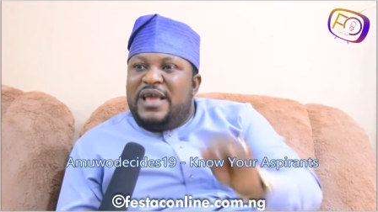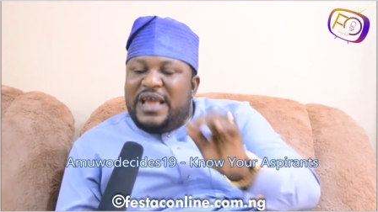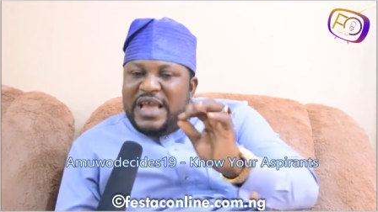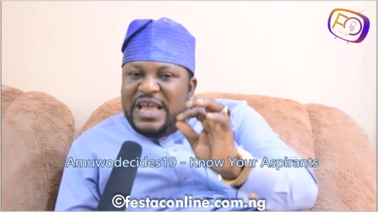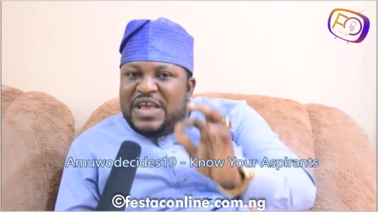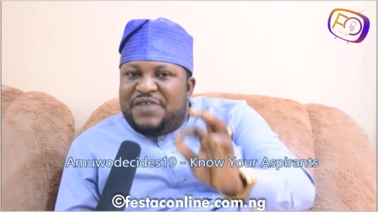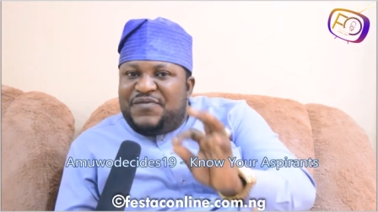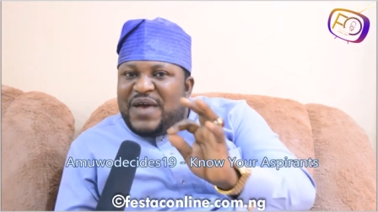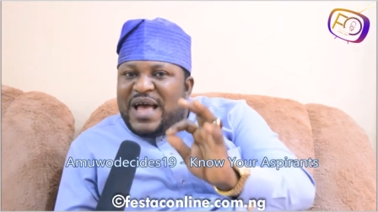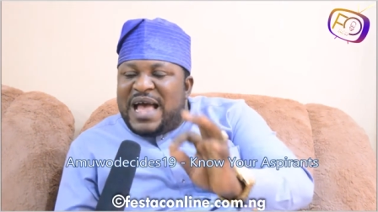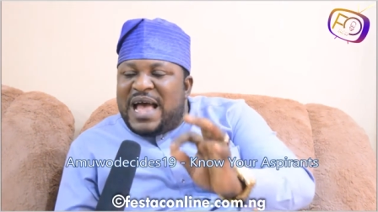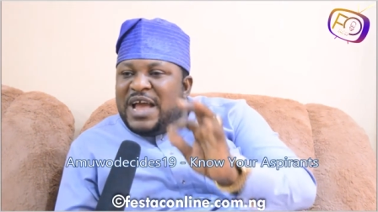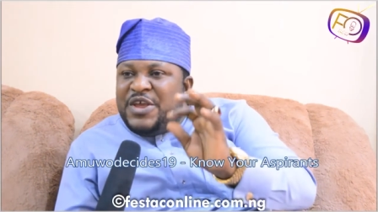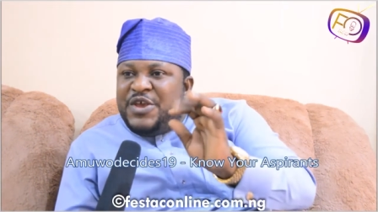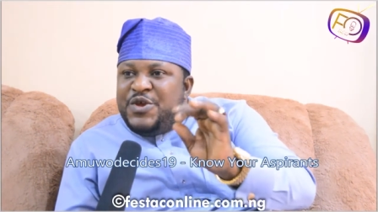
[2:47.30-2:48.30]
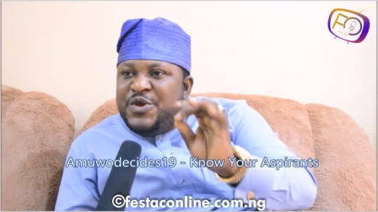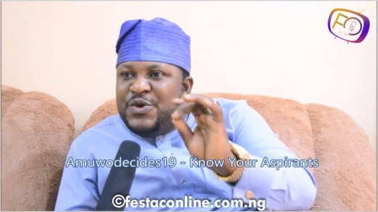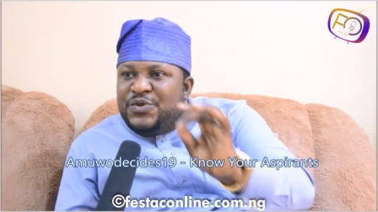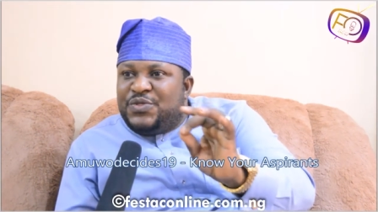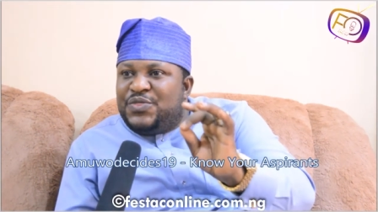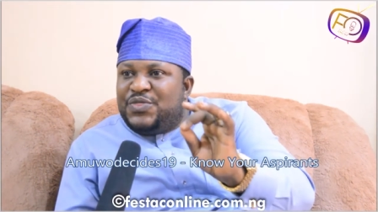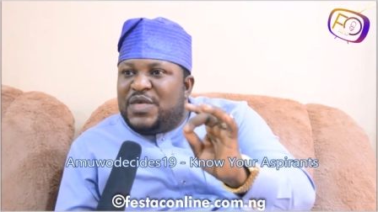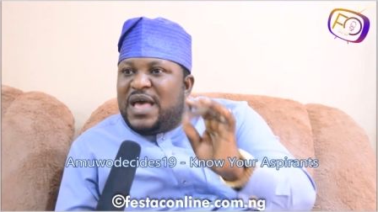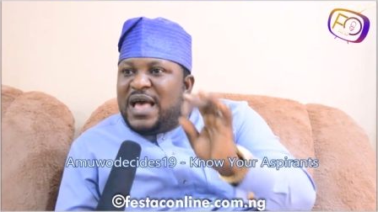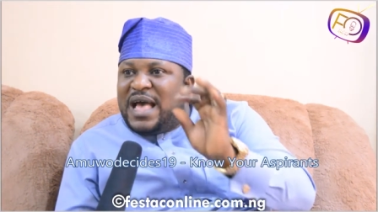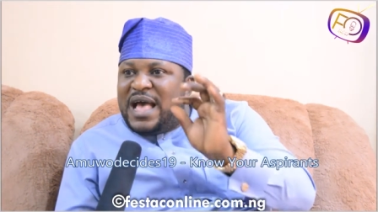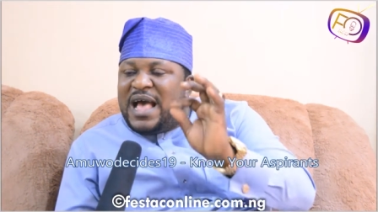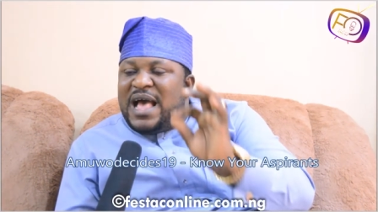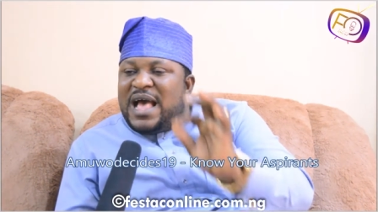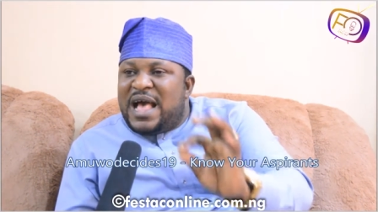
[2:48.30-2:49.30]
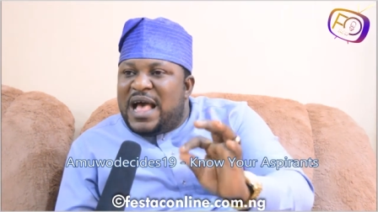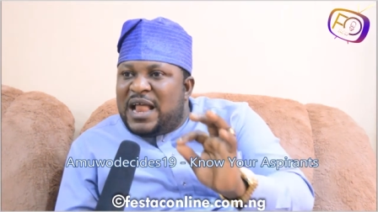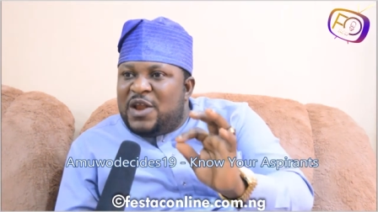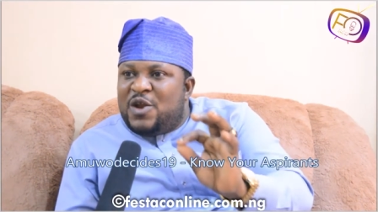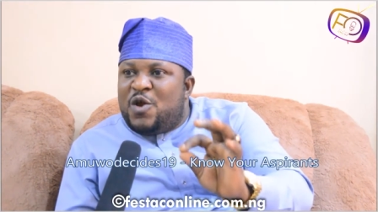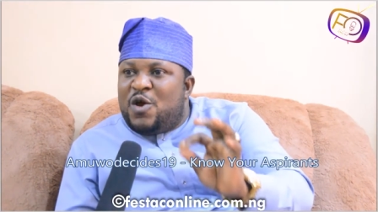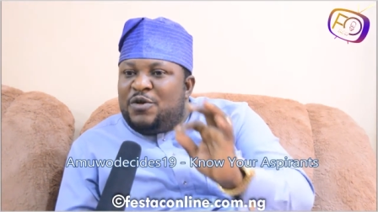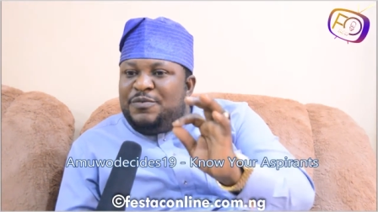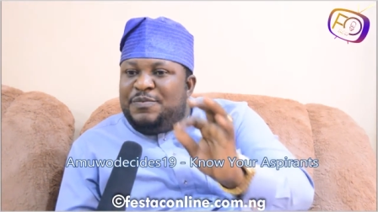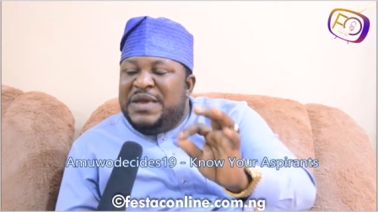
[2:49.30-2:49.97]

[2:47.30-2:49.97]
if our youth are not